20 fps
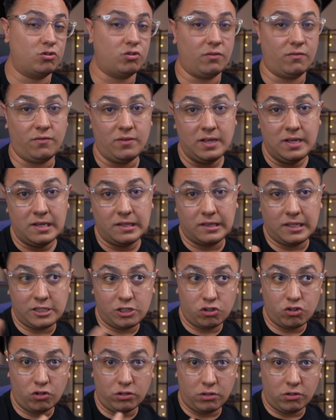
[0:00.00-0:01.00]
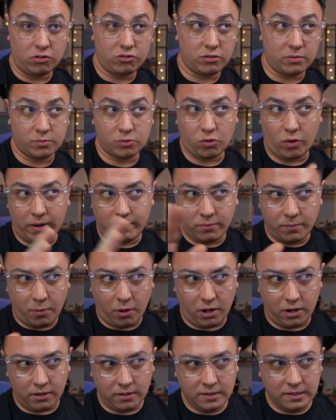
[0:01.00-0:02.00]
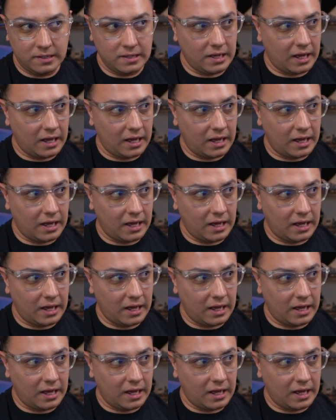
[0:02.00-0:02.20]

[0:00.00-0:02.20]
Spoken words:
So this is your little subscriber part.